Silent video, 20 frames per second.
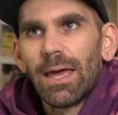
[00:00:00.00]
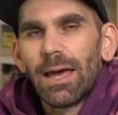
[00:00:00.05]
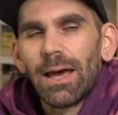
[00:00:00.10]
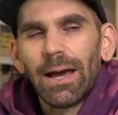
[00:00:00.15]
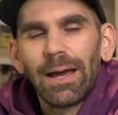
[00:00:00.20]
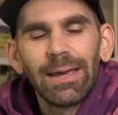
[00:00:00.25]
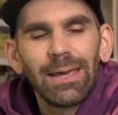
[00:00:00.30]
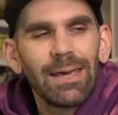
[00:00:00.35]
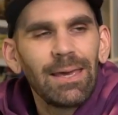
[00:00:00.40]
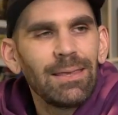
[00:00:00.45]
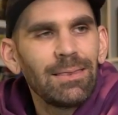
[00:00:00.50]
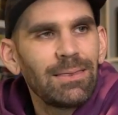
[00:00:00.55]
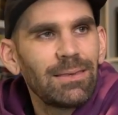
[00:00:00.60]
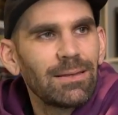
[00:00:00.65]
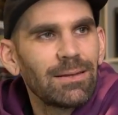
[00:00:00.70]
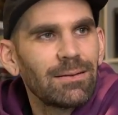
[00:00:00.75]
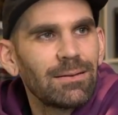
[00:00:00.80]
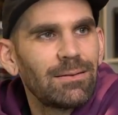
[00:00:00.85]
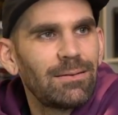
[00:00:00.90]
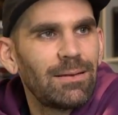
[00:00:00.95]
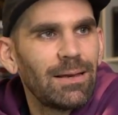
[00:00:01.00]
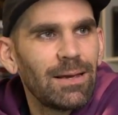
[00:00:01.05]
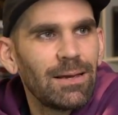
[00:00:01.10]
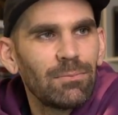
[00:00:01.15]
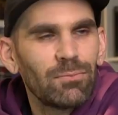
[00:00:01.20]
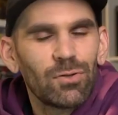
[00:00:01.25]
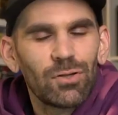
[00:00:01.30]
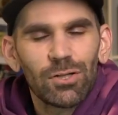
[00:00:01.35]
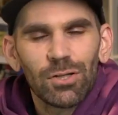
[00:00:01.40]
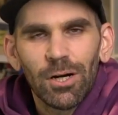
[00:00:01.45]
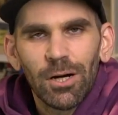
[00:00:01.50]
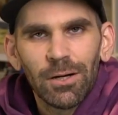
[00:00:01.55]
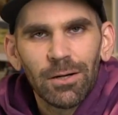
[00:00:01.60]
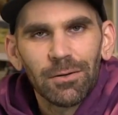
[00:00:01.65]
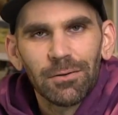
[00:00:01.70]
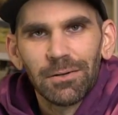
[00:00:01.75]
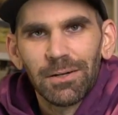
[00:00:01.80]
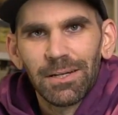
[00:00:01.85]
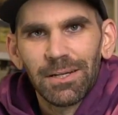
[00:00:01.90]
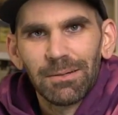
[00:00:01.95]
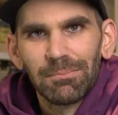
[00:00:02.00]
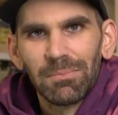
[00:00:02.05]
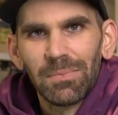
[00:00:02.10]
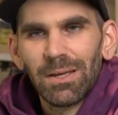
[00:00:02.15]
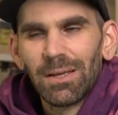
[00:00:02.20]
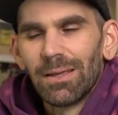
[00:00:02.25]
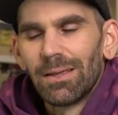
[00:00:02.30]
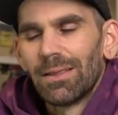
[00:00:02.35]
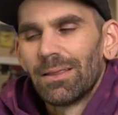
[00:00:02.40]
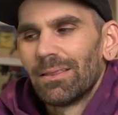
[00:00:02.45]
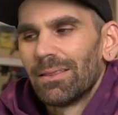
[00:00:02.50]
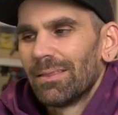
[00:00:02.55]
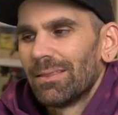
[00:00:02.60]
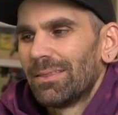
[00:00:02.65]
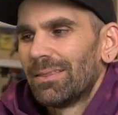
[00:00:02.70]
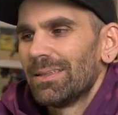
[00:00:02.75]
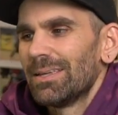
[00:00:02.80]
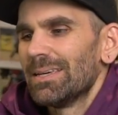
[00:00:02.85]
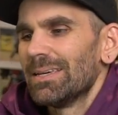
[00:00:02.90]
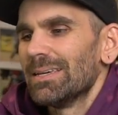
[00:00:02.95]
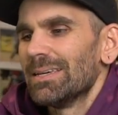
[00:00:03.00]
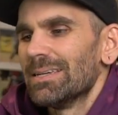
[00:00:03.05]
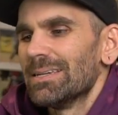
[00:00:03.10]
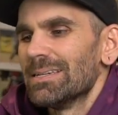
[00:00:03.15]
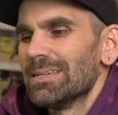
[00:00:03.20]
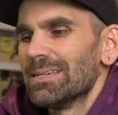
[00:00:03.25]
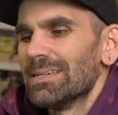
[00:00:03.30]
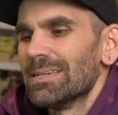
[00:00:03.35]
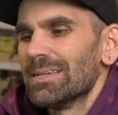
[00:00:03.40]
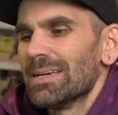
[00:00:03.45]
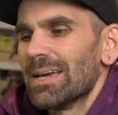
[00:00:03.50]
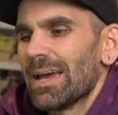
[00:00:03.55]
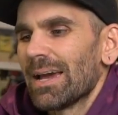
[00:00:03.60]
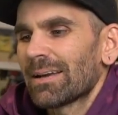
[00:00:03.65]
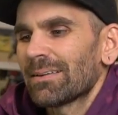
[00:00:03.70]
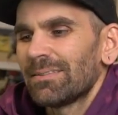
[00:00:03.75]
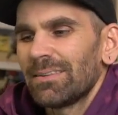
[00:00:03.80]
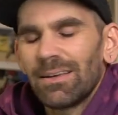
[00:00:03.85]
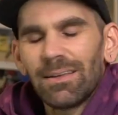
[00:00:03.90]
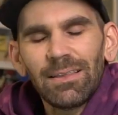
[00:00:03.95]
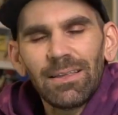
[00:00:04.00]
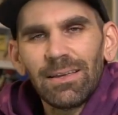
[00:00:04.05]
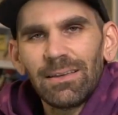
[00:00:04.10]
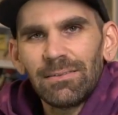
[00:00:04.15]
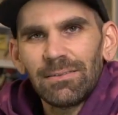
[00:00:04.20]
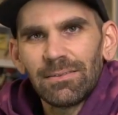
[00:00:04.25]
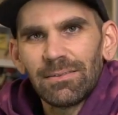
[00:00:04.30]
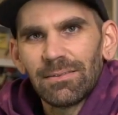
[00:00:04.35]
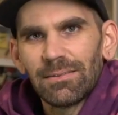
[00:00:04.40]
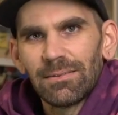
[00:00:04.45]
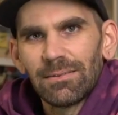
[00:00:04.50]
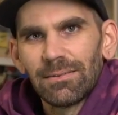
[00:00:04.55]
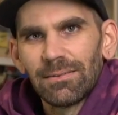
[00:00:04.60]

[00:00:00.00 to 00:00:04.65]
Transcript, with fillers: I hate the damn Shocker name, the XLS,